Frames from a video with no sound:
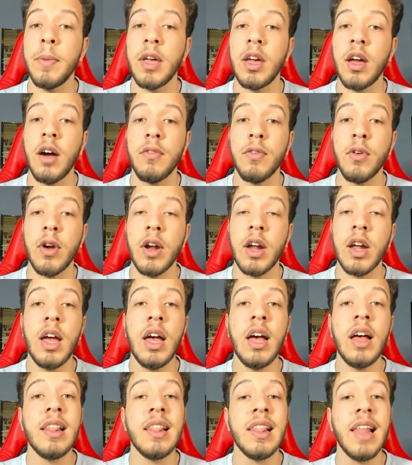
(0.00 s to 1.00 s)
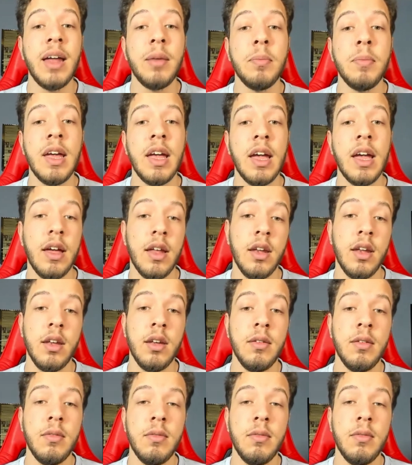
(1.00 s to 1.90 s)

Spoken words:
be covering, Let Me In.